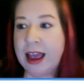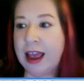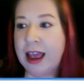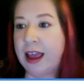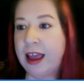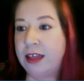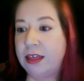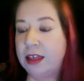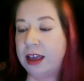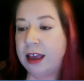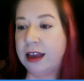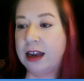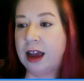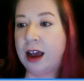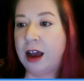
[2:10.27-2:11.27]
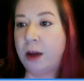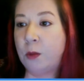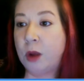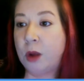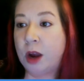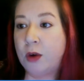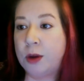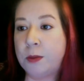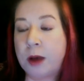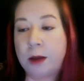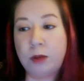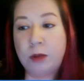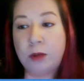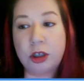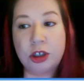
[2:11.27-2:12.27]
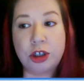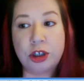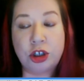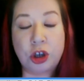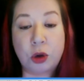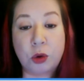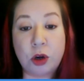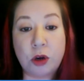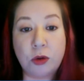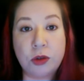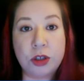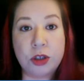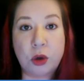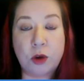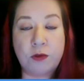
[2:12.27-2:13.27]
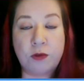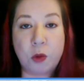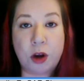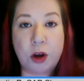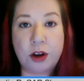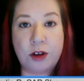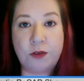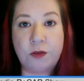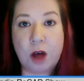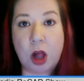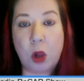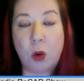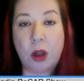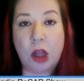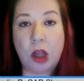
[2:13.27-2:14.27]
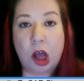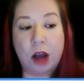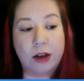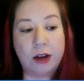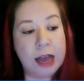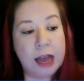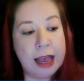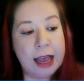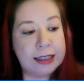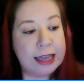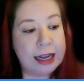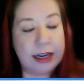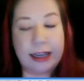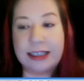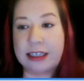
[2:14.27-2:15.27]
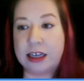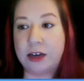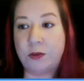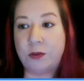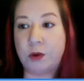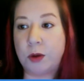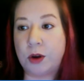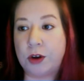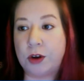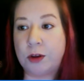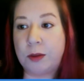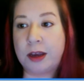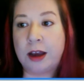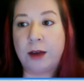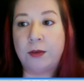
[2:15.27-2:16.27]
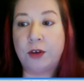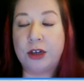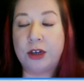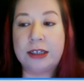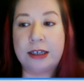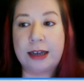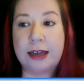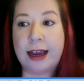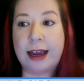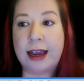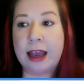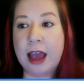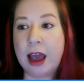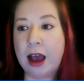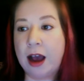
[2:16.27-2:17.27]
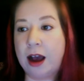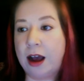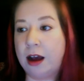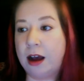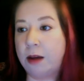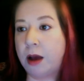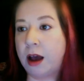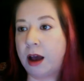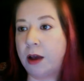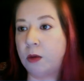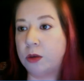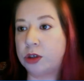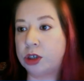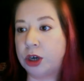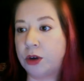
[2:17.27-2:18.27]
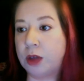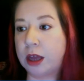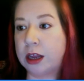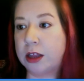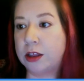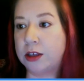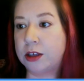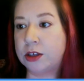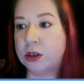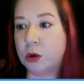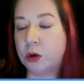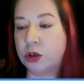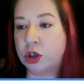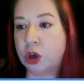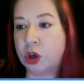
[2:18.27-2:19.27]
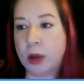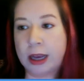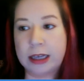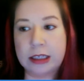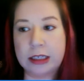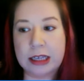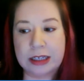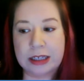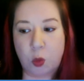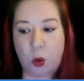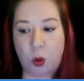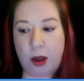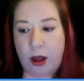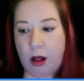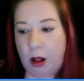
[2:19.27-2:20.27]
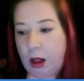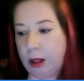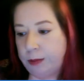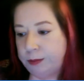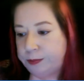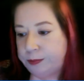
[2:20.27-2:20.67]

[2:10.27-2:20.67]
And then we already published the show notes, so if you wanted to follow along to get an idea of what we're going to be covering today, I will share that in the showcase as well.